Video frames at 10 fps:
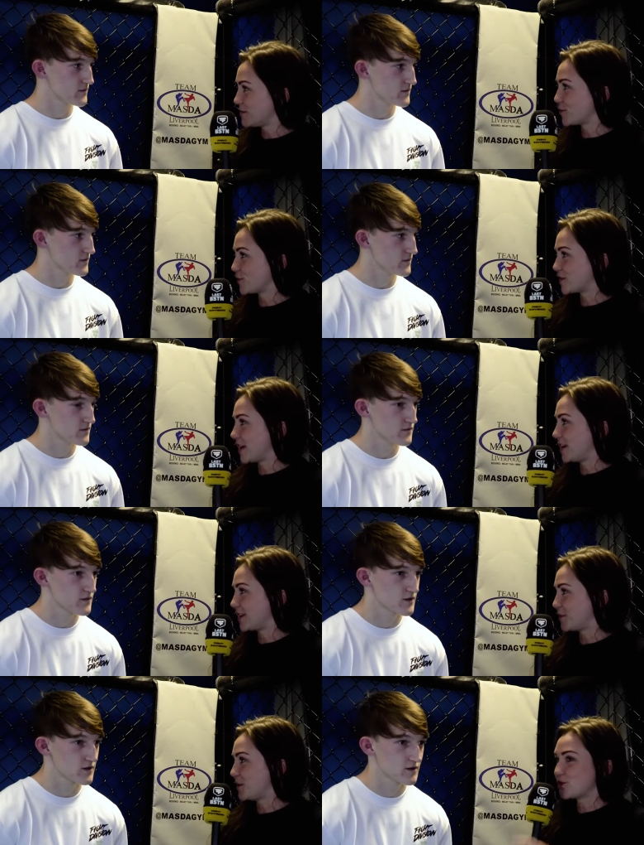Speaker 1: in for us
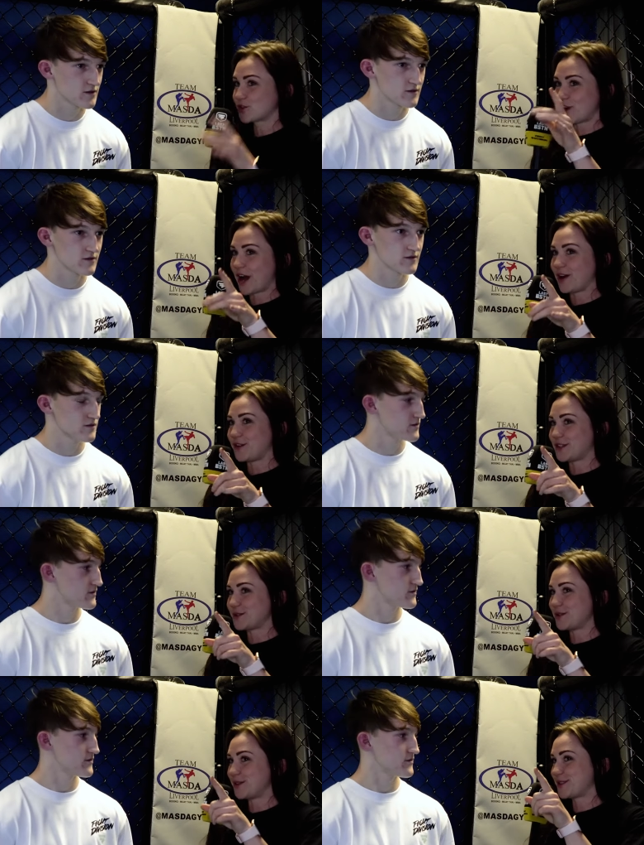then? We've just got Alfie
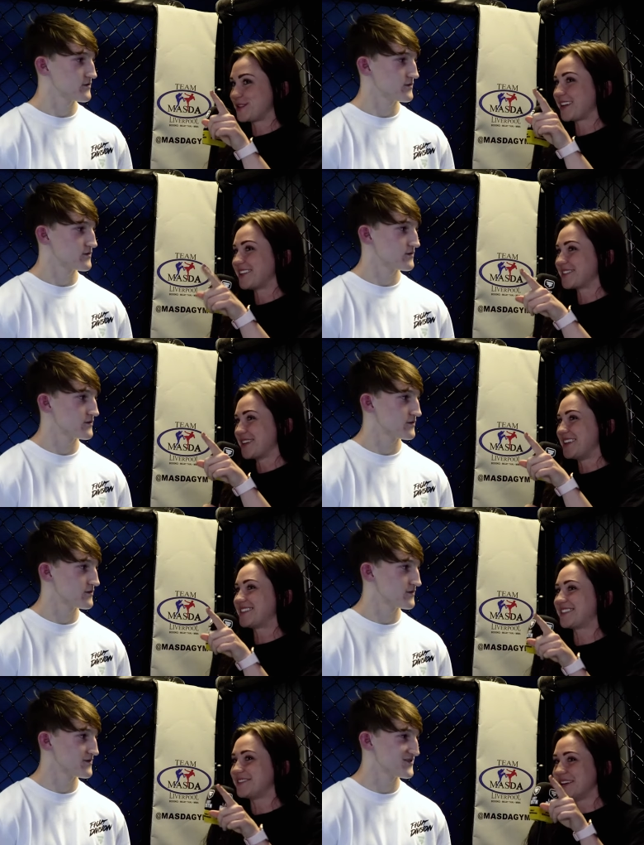to tell us what
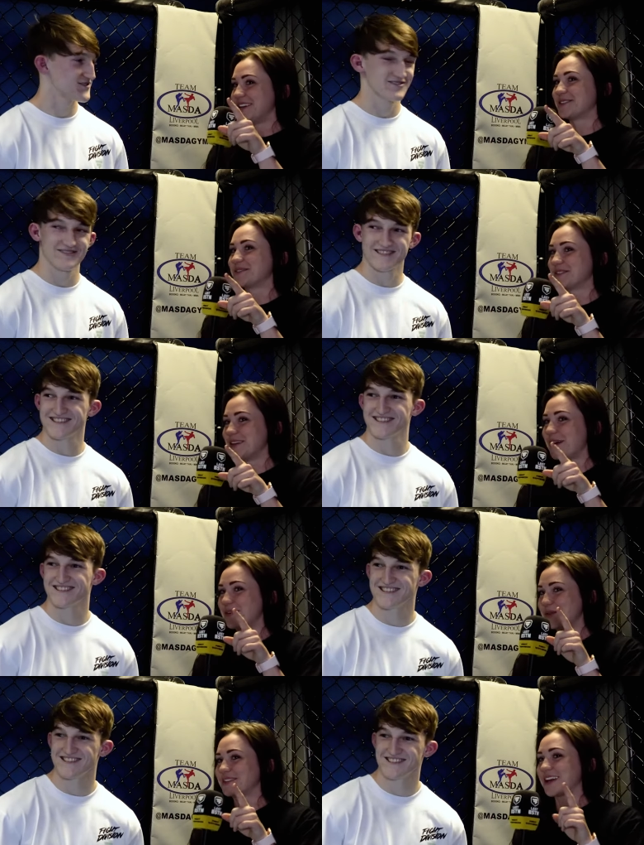he's up to now
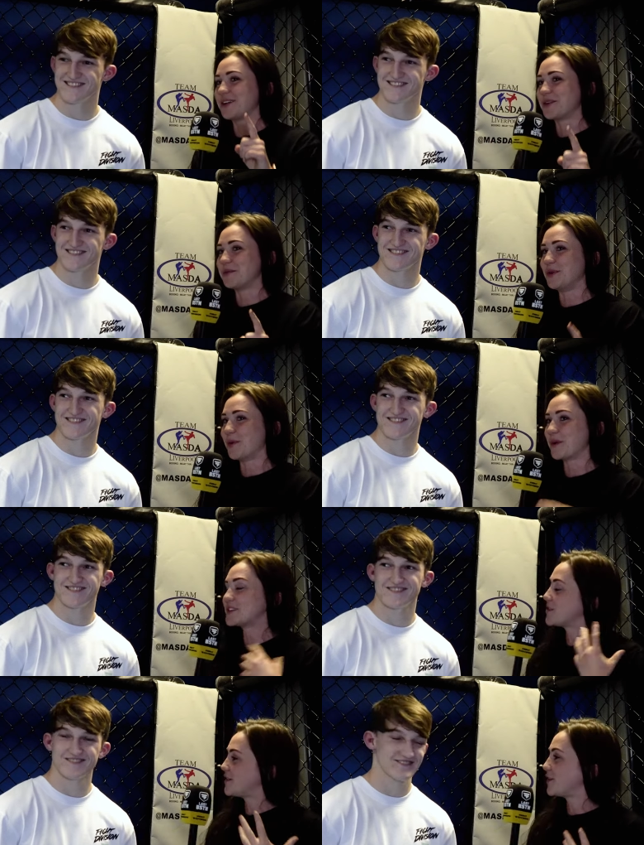with the world title coming up.
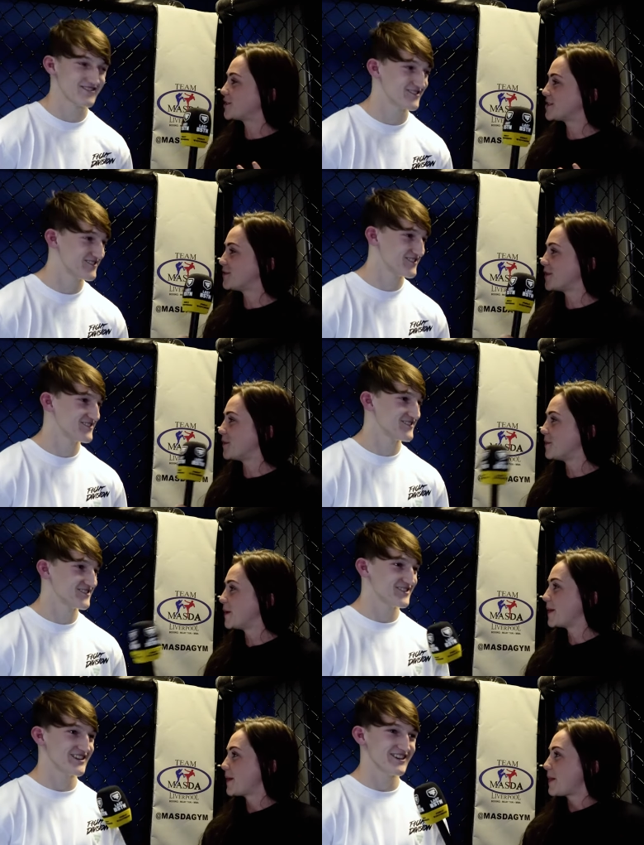Is there anything locked in for you?
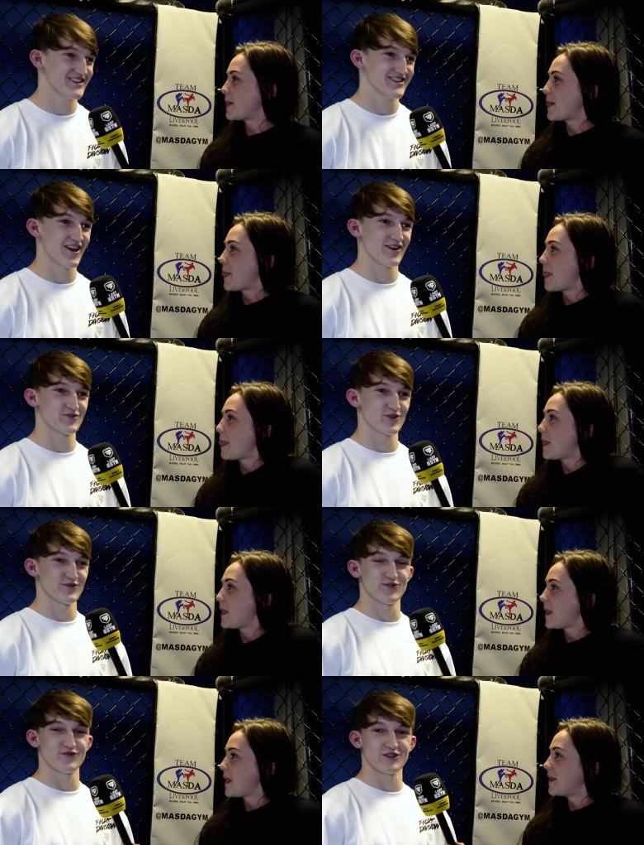
Speaker 2: Yeah, I've got a
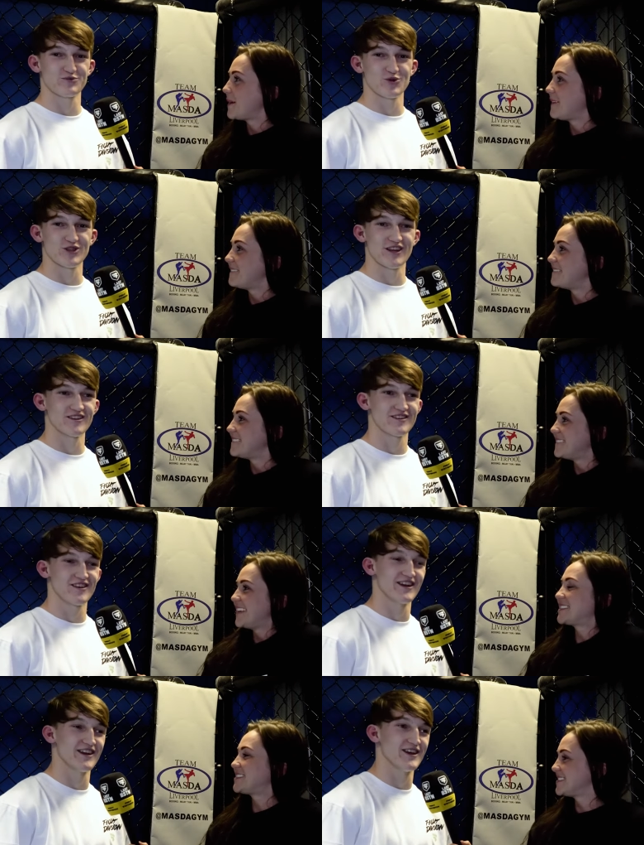few fights booked in.
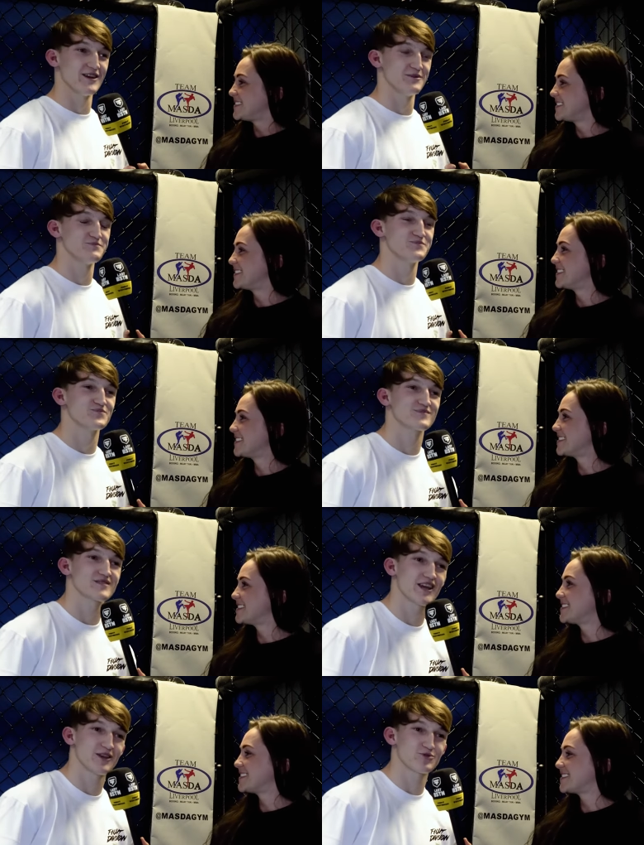Yes.
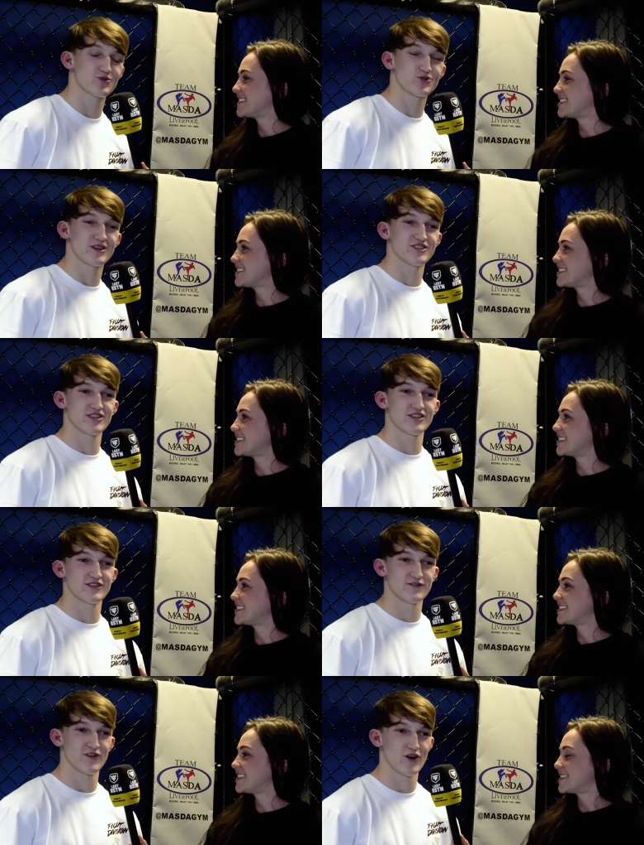April
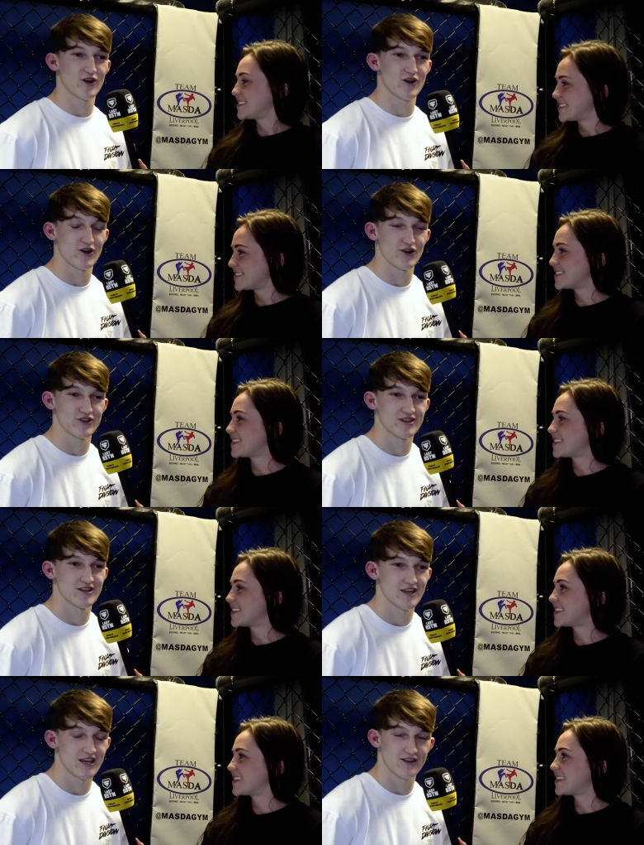26th
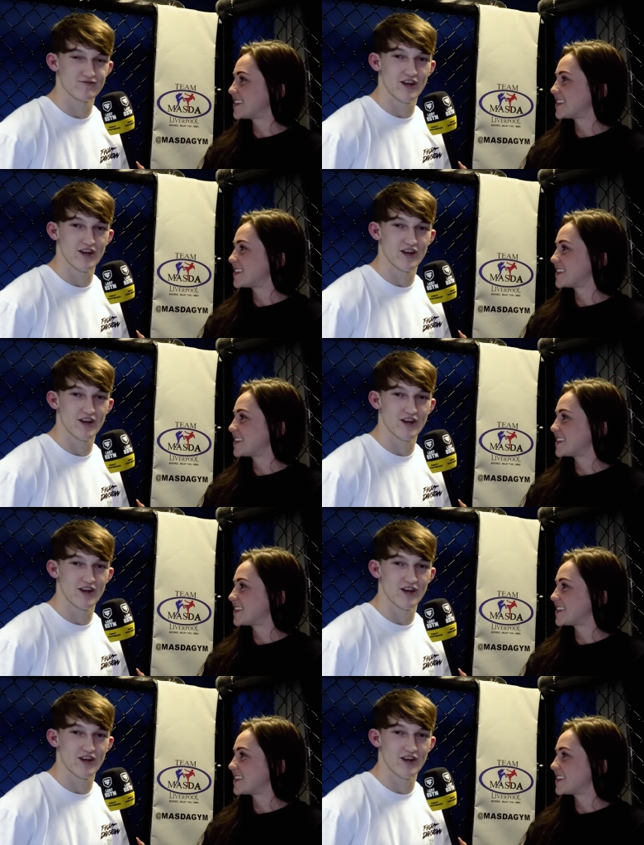in